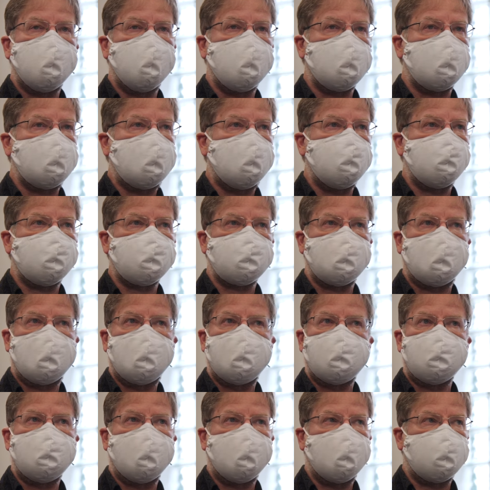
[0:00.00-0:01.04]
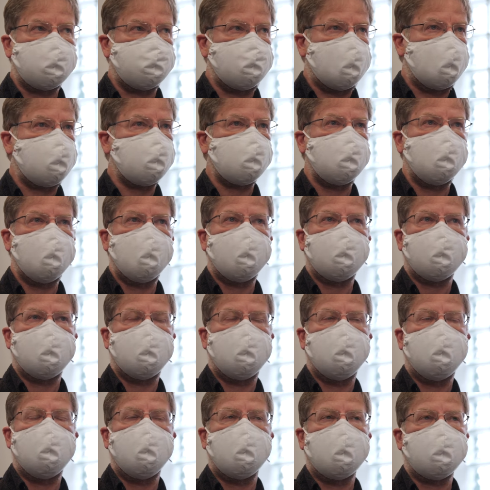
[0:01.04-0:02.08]
we're outside, especially with the
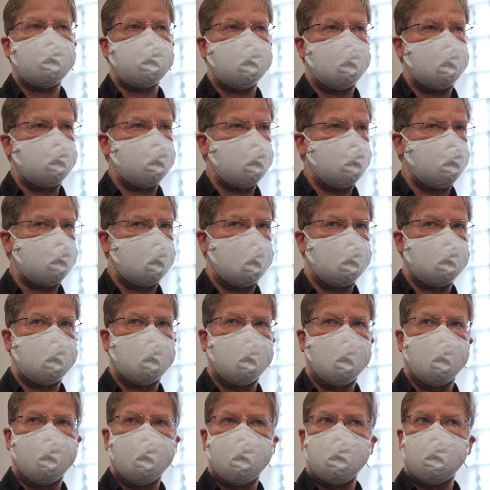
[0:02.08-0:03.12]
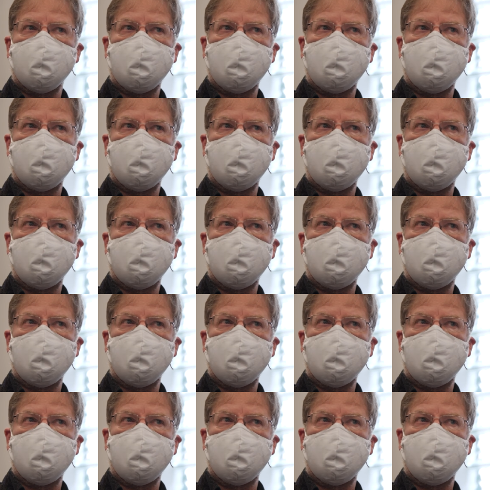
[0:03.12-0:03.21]
new restrictions on COVID.